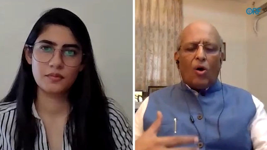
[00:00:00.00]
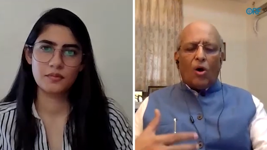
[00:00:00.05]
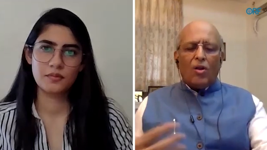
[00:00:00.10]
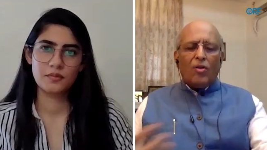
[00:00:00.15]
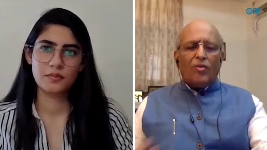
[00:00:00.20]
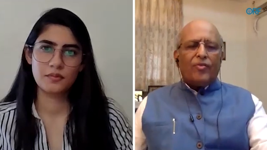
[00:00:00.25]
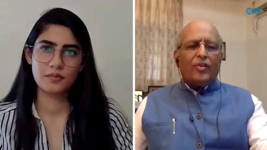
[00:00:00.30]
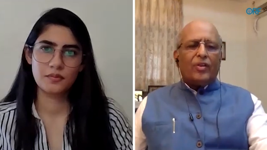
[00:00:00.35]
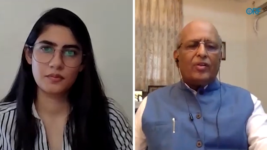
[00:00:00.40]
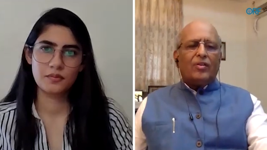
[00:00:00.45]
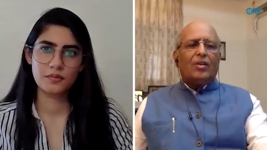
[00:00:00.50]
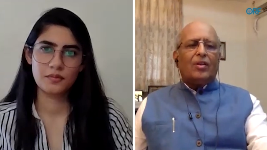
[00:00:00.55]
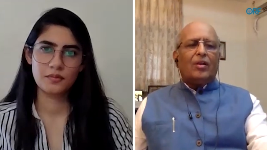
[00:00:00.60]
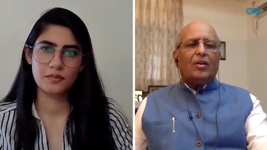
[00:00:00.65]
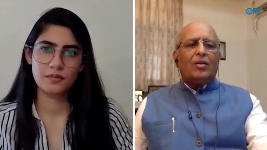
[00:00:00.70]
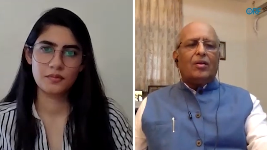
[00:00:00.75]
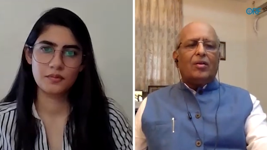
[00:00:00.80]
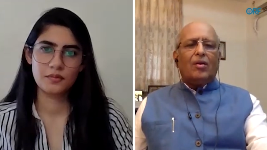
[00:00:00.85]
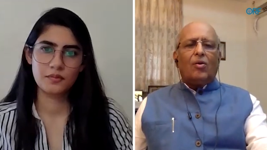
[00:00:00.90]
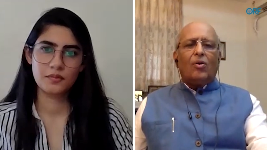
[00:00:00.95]
Speaker 1: all of us
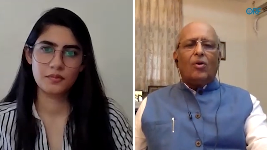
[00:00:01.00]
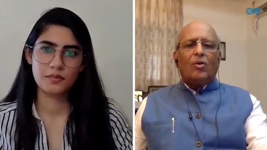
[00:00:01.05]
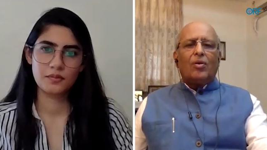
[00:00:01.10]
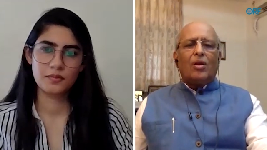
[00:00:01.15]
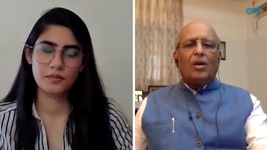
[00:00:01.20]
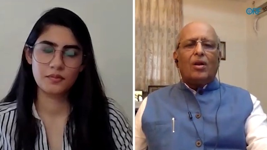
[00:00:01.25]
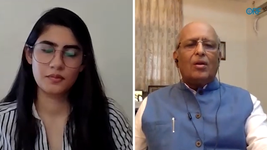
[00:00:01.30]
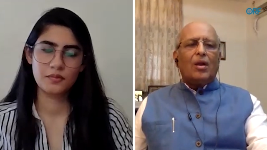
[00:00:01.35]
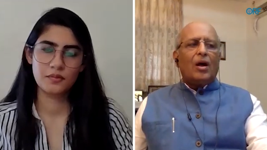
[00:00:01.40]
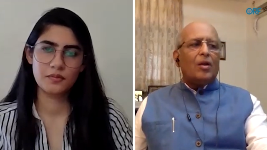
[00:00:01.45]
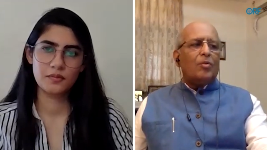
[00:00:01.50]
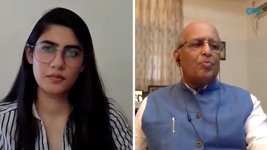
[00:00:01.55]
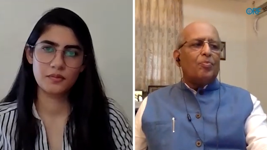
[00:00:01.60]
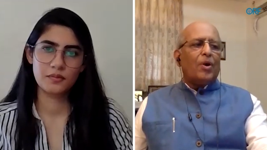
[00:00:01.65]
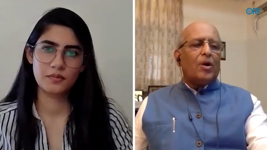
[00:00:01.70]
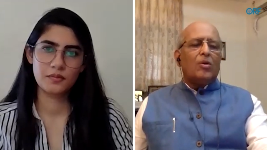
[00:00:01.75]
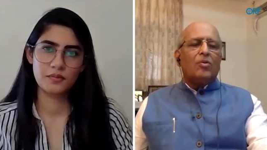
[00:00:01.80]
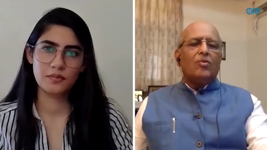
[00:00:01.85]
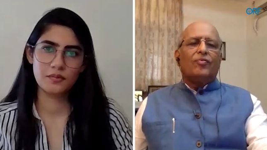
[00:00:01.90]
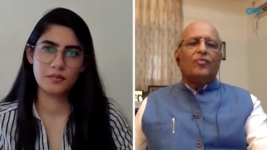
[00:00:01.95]
are, are, are
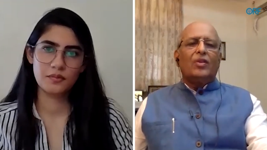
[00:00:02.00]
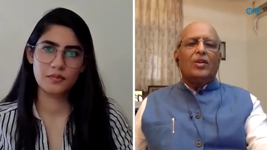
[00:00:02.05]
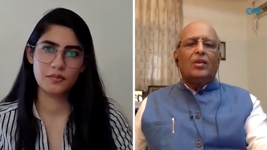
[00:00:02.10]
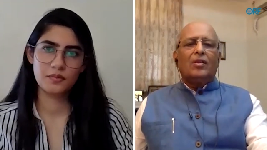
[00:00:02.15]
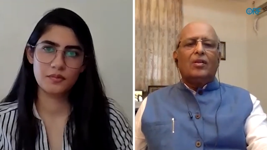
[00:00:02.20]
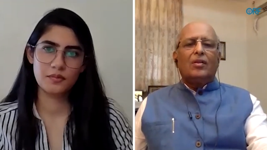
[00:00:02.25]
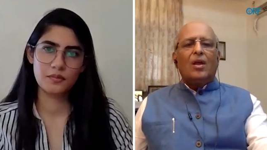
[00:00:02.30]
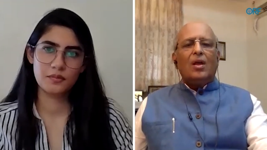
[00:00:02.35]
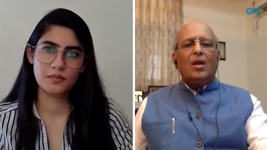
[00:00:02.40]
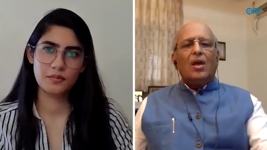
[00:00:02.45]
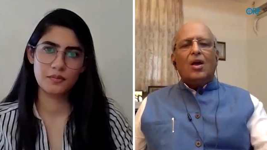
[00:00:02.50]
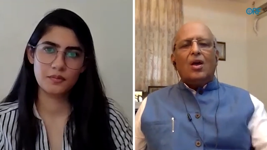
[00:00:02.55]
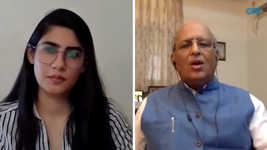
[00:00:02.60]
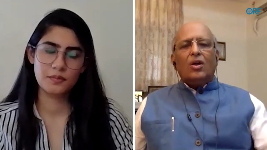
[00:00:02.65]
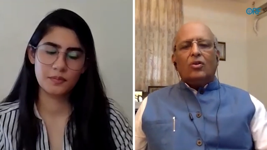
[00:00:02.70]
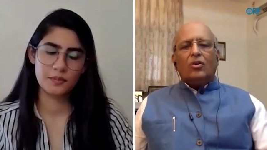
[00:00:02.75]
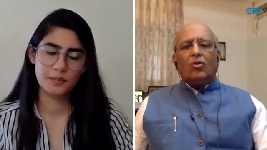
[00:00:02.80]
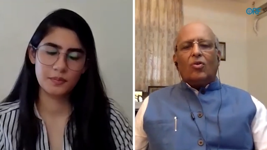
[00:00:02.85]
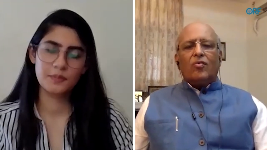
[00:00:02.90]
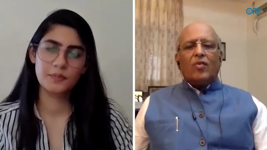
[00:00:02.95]
part of this.
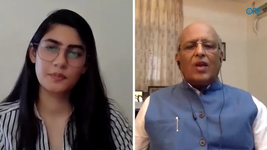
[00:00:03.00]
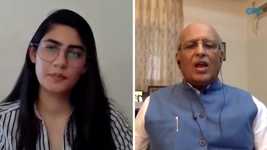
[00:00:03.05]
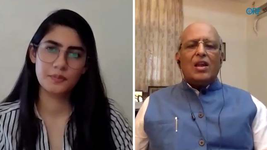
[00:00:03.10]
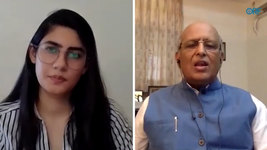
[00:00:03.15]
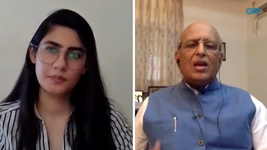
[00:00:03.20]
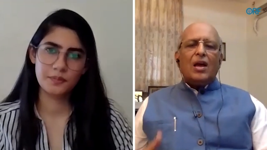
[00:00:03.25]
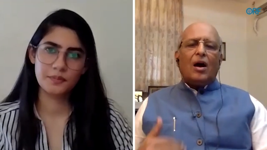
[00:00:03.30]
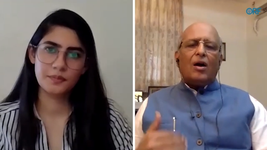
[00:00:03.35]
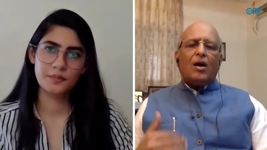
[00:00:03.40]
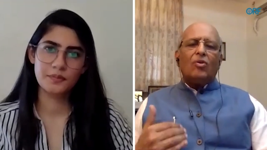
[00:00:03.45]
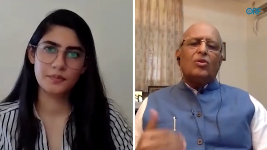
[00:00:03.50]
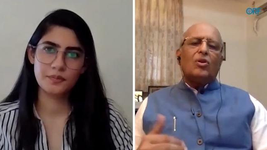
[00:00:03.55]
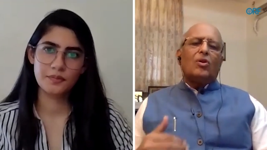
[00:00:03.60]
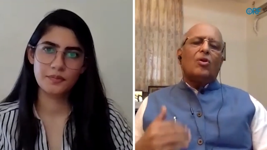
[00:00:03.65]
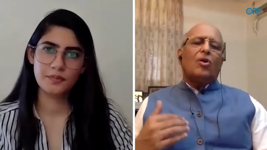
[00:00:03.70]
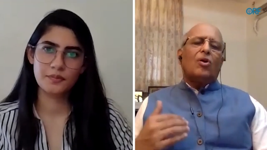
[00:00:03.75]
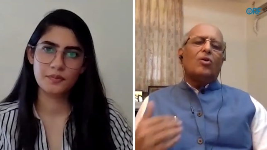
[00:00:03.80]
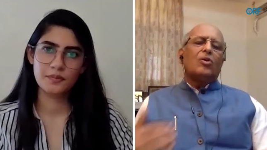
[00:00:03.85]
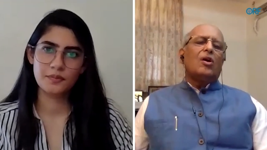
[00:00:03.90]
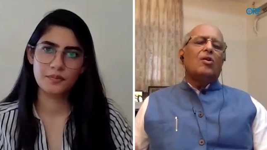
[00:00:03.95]
So really how the
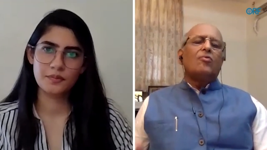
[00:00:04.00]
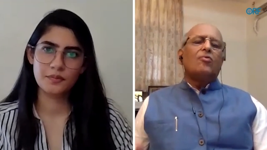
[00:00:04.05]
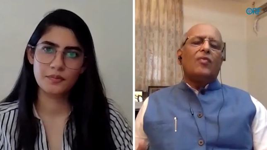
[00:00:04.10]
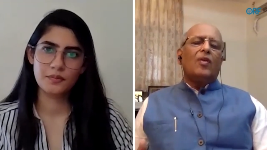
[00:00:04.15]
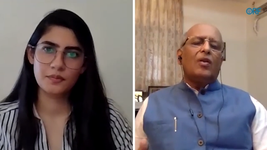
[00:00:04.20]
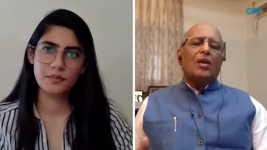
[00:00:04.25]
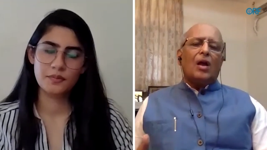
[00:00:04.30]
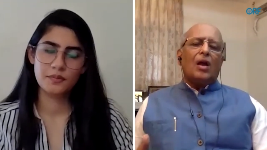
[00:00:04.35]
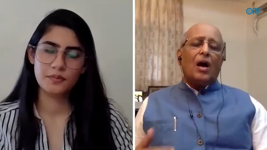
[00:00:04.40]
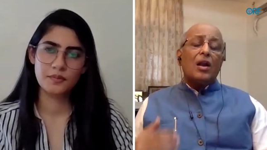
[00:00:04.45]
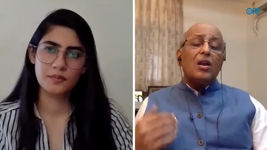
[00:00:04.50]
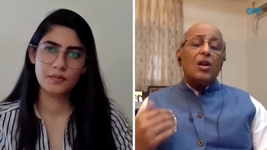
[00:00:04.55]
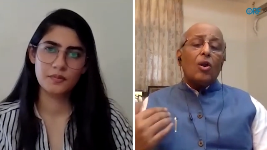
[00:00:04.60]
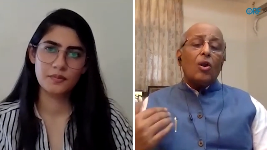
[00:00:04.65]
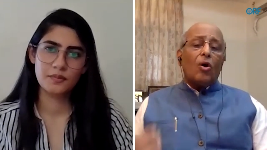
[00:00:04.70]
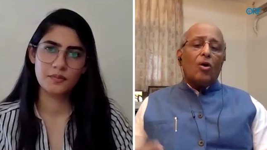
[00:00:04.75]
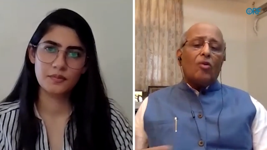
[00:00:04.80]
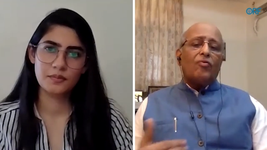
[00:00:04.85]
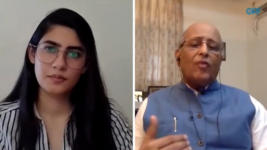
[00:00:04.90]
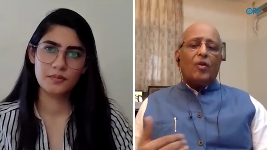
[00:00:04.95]
lockdown will
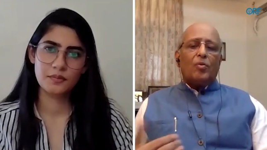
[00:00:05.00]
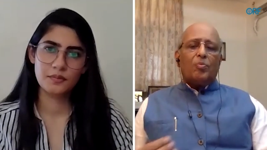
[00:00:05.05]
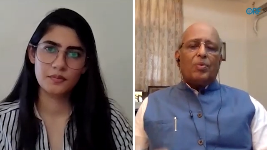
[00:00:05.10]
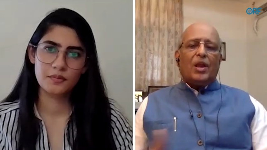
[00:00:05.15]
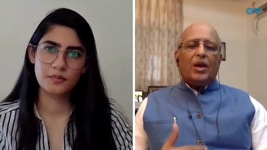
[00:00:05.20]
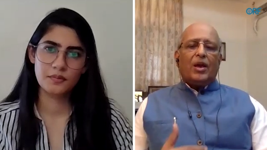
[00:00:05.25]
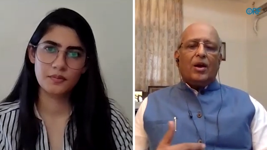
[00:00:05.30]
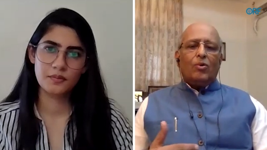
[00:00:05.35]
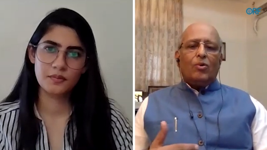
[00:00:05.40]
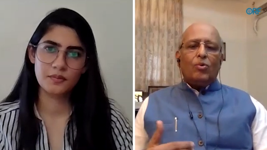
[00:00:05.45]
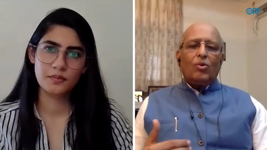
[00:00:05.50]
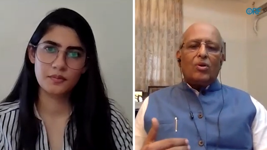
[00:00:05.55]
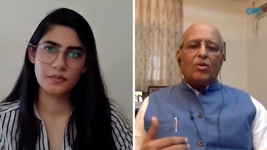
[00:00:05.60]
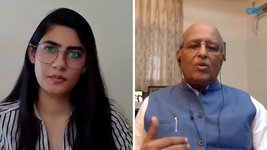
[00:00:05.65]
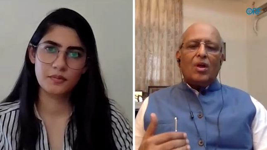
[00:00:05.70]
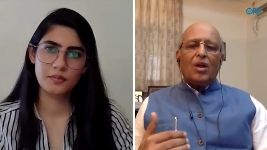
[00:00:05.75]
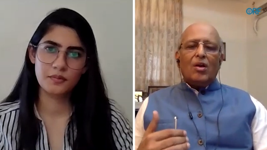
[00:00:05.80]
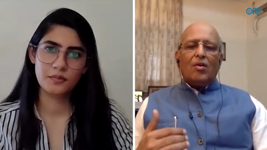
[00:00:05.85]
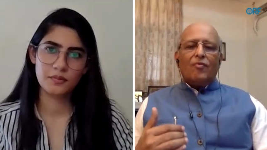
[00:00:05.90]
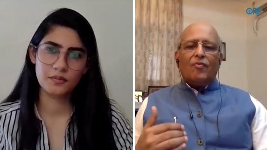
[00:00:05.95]
unlock will play out
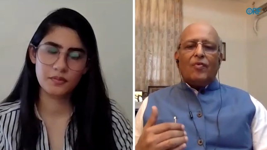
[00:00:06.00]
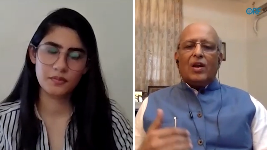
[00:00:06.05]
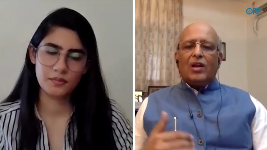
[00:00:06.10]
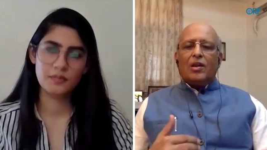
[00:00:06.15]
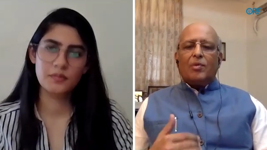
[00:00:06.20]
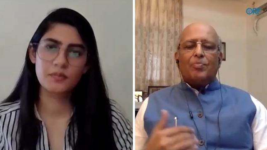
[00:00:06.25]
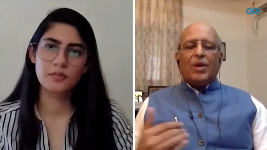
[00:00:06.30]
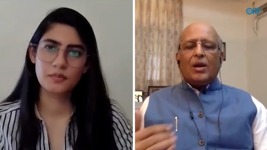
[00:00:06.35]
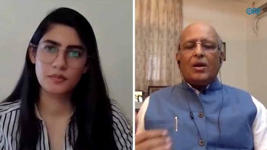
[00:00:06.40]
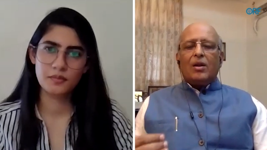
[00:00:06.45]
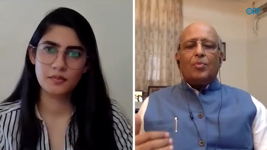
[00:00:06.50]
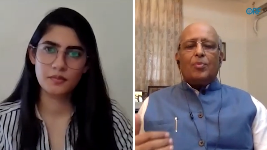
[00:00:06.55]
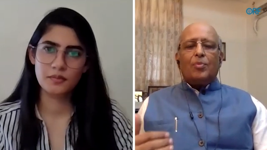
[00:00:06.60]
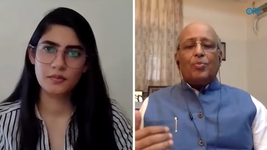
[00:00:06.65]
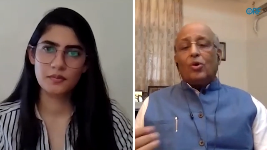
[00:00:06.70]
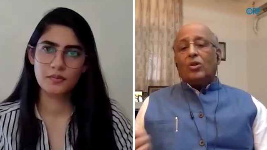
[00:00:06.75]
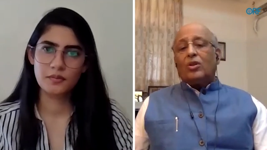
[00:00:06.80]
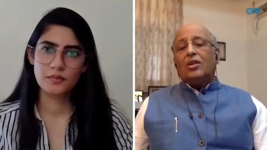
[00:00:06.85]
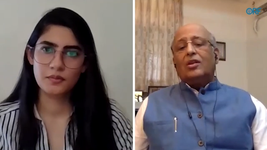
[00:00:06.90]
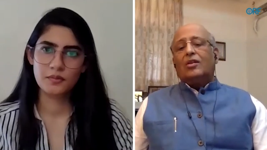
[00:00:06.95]
will depend
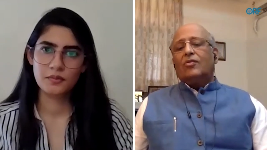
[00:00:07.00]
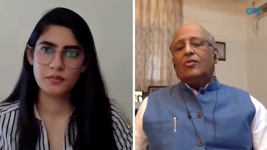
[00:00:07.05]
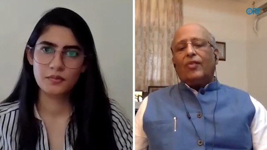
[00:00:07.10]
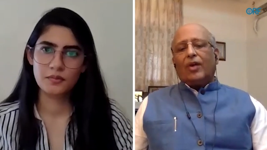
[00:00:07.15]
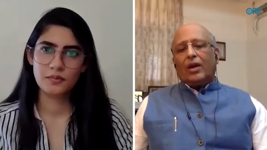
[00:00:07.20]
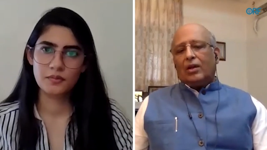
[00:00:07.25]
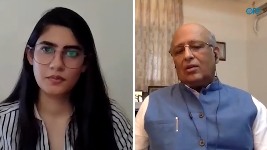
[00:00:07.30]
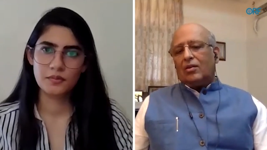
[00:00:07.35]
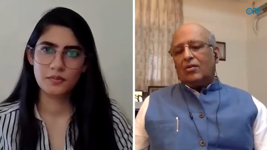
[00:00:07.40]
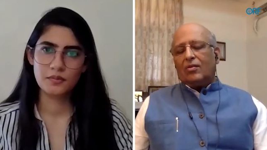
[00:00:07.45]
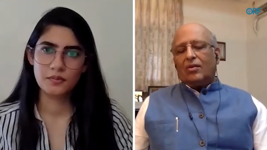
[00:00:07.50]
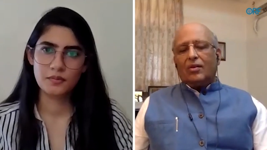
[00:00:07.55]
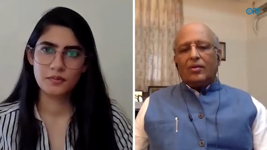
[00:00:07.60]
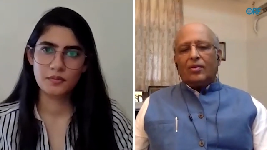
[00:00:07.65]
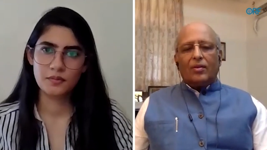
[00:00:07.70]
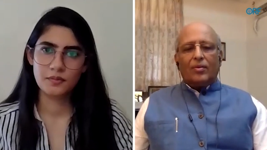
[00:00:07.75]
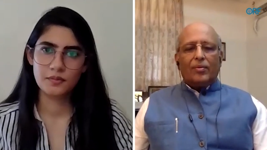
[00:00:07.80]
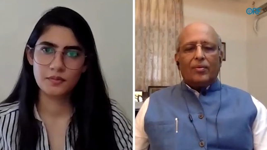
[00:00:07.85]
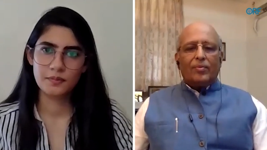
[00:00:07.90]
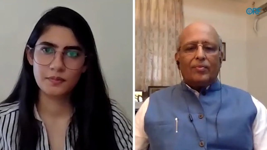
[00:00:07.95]
upon these factors.
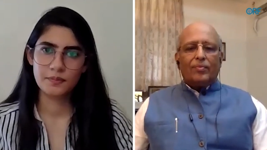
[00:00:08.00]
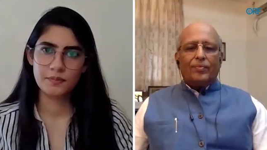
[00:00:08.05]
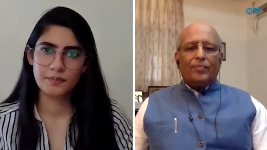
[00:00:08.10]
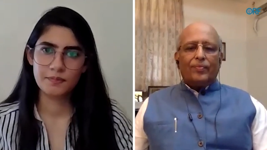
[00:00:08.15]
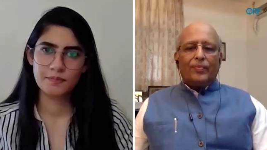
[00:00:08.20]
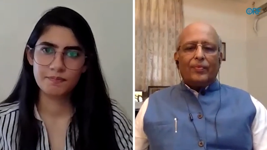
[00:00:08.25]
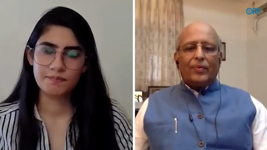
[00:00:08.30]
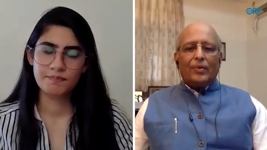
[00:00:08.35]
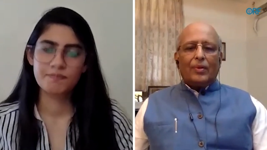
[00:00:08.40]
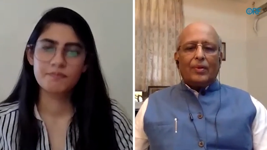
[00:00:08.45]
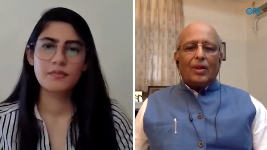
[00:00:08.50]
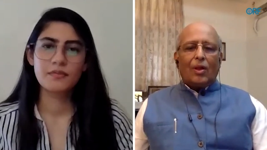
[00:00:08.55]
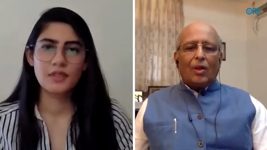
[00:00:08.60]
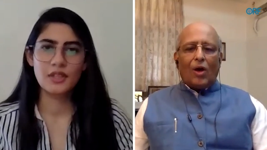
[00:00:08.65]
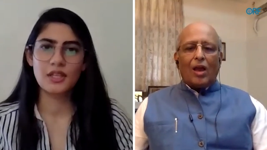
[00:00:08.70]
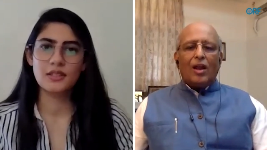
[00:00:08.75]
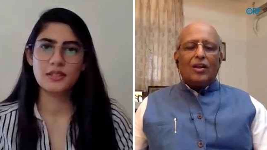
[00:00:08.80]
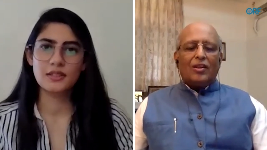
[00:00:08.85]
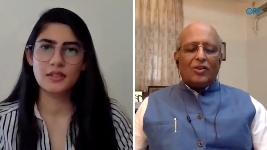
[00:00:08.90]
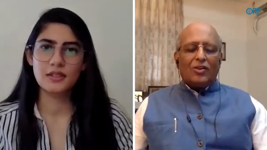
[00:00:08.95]

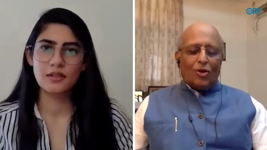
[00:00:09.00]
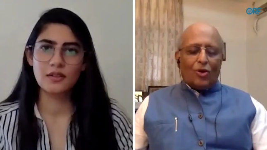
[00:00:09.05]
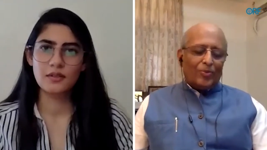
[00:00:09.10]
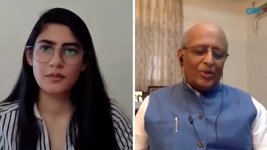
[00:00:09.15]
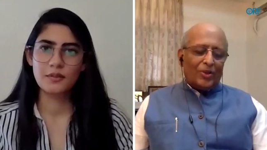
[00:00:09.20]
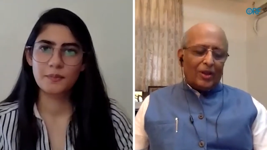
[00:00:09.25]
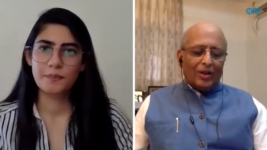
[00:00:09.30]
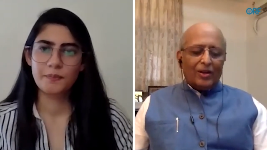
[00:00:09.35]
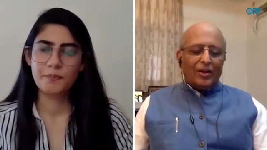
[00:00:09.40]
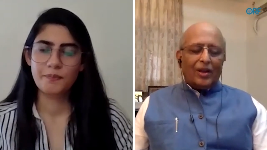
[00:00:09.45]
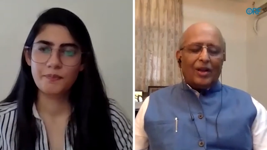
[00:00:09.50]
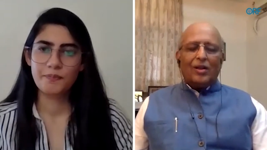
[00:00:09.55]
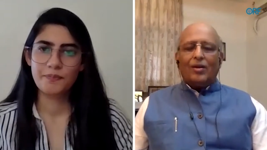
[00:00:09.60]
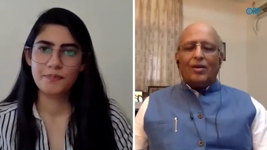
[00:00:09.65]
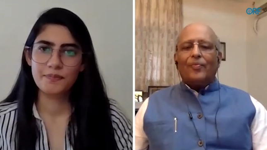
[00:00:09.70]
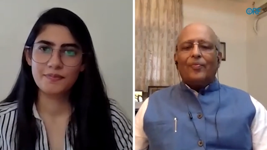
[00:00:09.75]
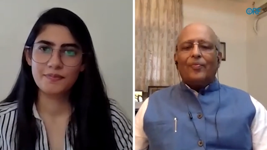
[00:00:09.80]
I'll yes. stop there. Yeah.